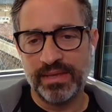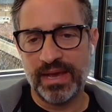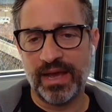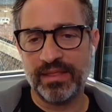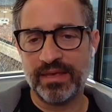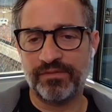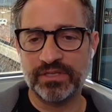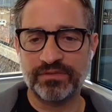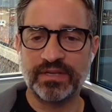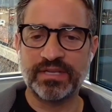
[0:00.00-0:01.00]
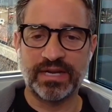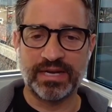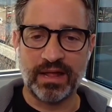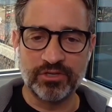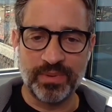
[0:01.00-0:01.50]
Yeah, I think first of all, it's an
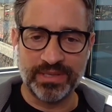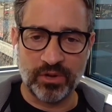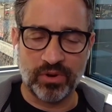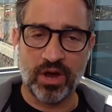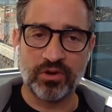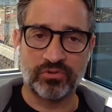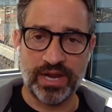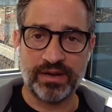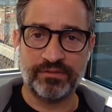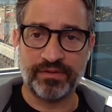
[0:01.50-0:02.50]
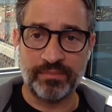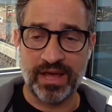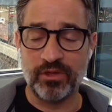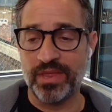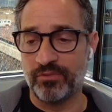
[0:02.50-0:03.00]
acknowledgement that we're all creative. And
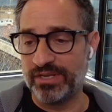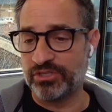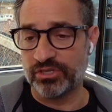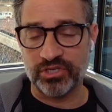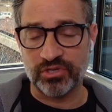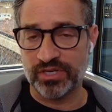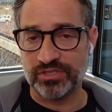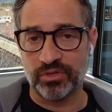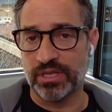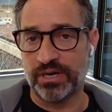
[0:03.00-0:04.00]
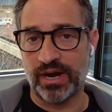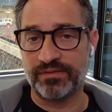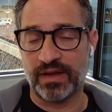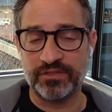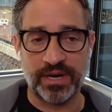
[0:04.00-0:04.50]
by the way, the research is crystal clear.
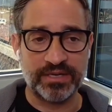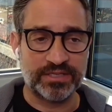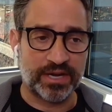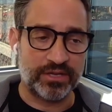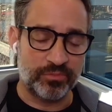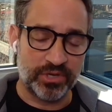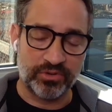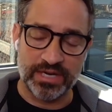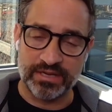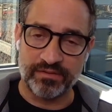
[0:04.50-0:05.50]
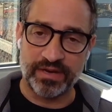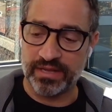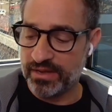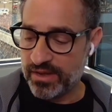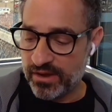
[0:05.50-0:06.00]
I've studied human
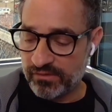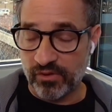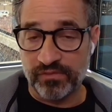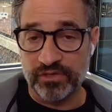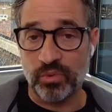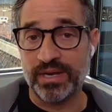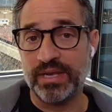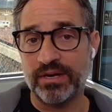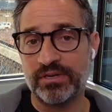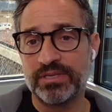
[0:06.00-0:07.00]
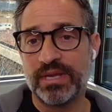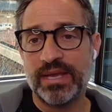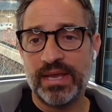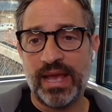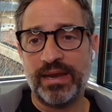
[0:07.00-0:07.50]
creativity for over 20 years.
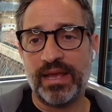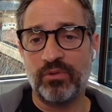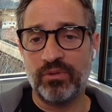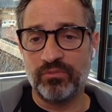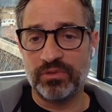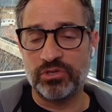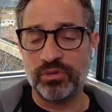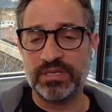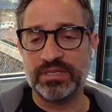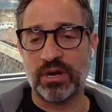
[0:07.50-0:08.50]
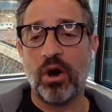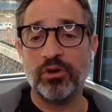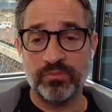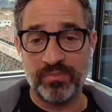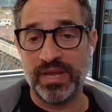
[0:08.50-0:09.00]
And the truth is that all
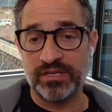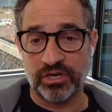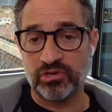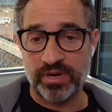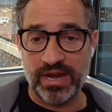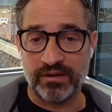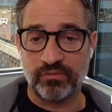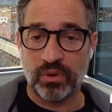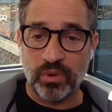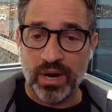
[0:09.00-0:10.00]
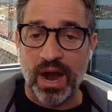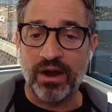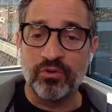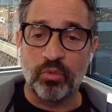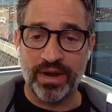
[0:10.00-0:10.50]
human beings are creative. We're
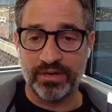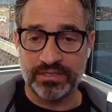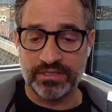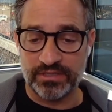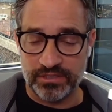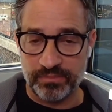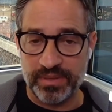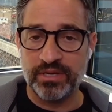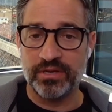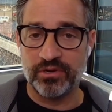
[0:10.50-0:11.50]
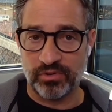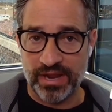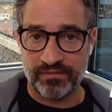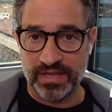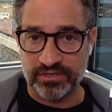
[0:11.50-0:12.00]
hardwired to be
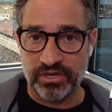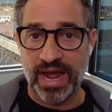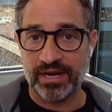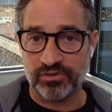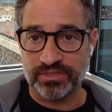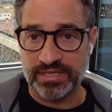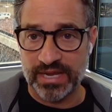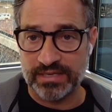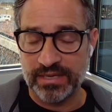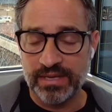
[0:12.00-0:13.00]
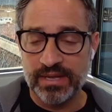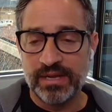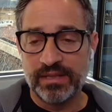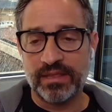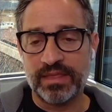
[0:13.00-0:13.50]
creative. That's our natural state.
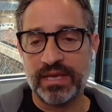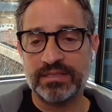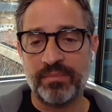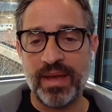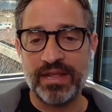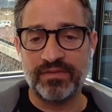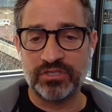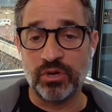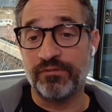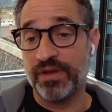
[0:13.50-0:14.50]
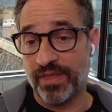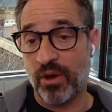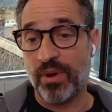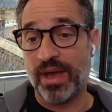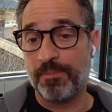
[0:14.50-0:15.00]
The thing is that many of us don't feel that
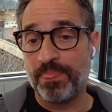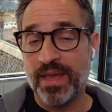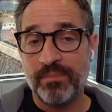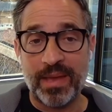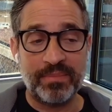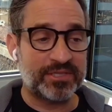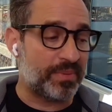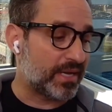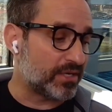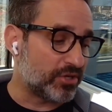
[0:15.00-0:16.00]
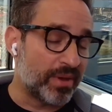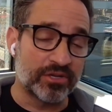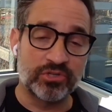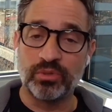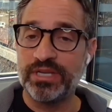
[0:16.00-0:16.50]
way. Maybe it's because your
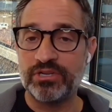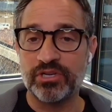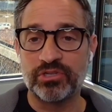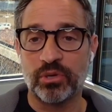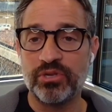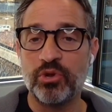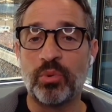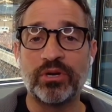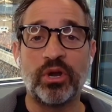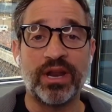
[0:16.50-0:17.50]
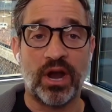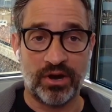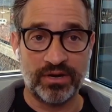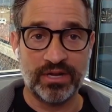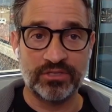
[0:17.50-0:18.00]
middle school teacher told you weren't good at
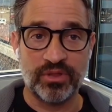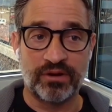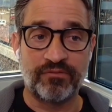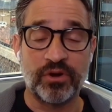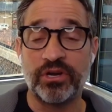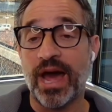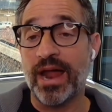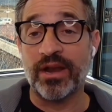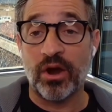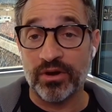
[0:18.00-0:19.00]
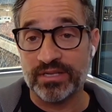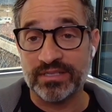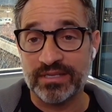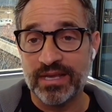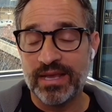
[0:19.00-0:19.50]
art, and so therefore you're not an
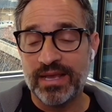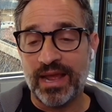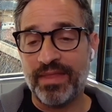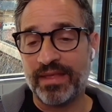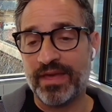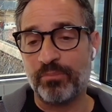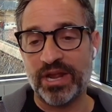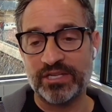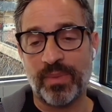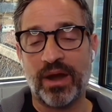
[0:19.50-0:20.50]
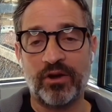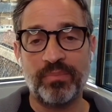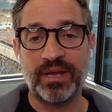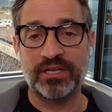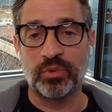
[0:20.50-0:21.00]
artist. And that breaks my heart
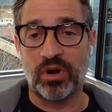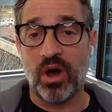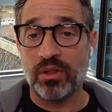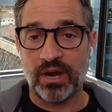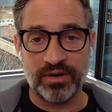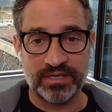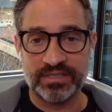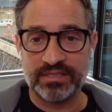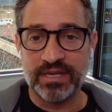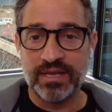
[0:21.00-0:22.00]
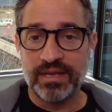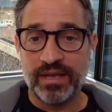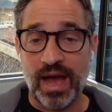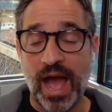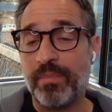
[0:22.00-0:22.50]
because we're all artists.
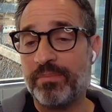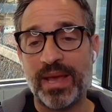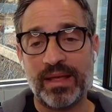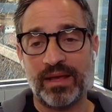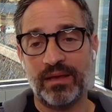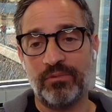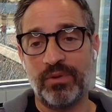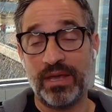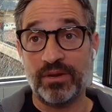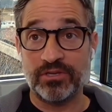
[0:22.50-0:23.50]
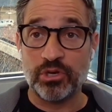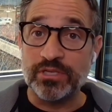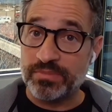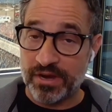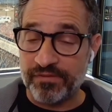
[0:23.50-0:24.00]
I may pick, it
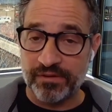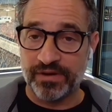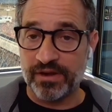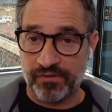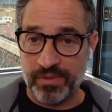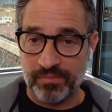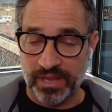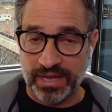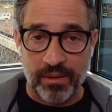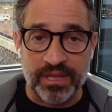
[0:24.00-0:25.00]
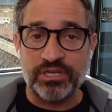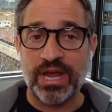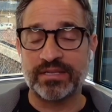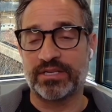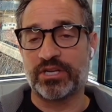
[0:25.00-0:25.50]
shows up differently for different people. Like I play
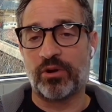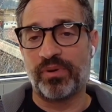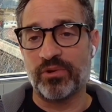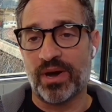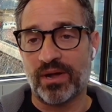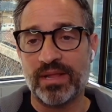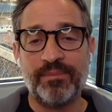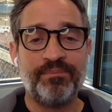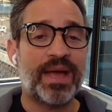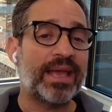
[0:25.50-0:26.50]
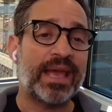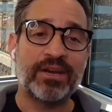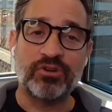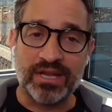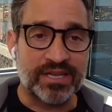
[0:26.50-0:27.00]
jazz guitar pretty well. I
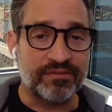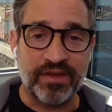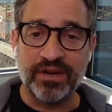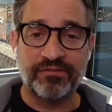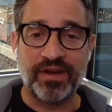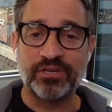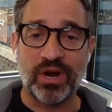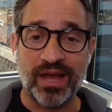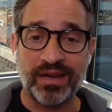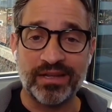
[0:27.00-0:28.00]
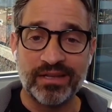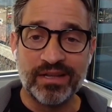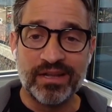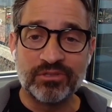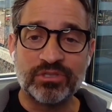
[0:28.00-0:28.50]
can't draw a stick figure if I tried.
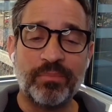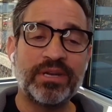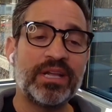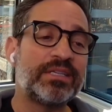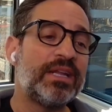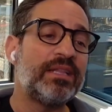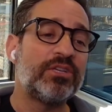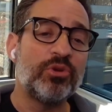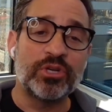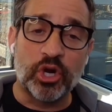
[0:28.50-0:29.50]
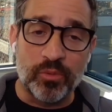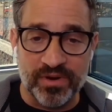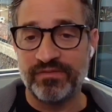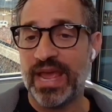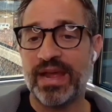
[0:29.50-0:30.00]
So someone doesn't need to do
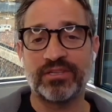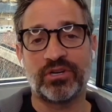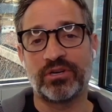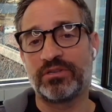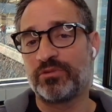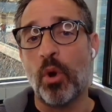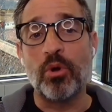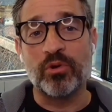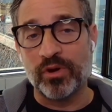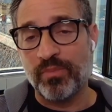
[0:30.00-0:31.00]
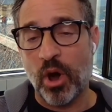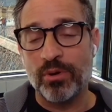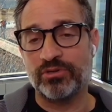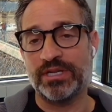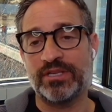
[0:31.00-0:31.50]
interpretive dance or spoken word
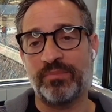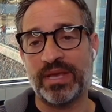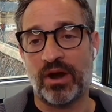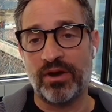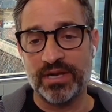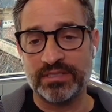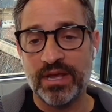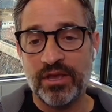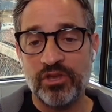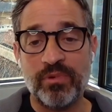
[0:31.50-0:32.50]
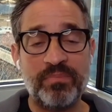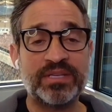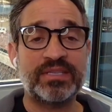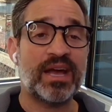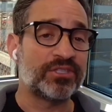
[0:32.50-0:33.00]
poetry to be an artist. You might be
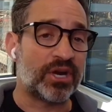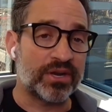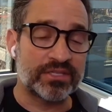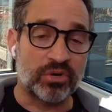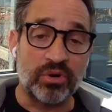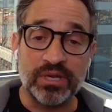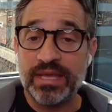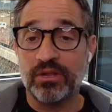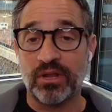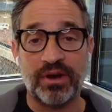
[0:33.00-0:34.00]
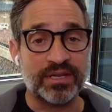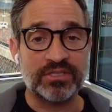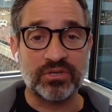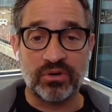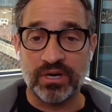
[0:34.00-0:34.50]
a sales artist or a legal
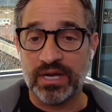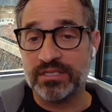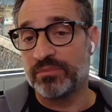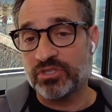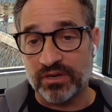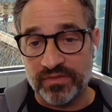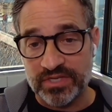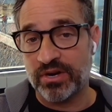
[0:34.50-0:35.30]
artist or a customer service